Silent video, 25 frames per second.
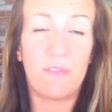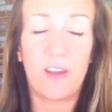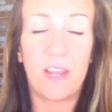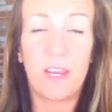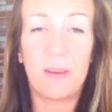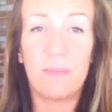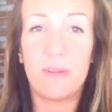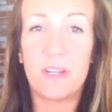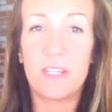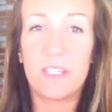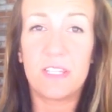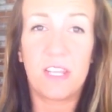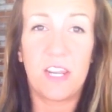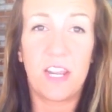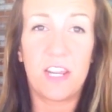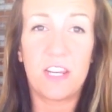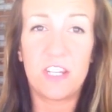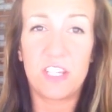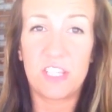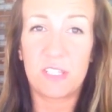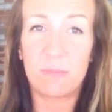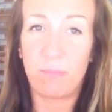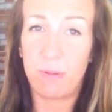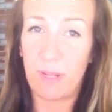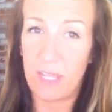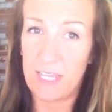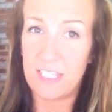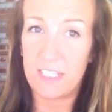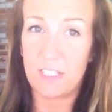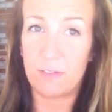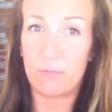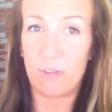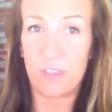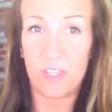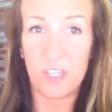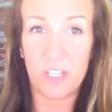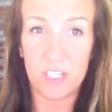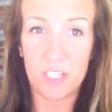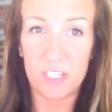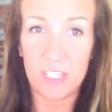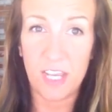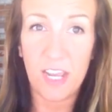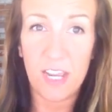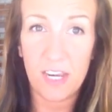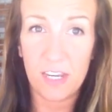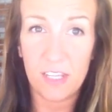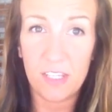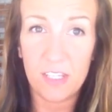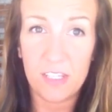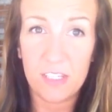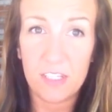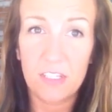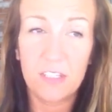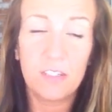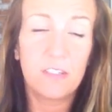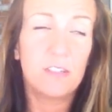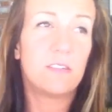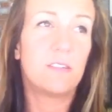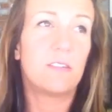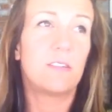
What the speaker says: vitamins that I just placed inside it.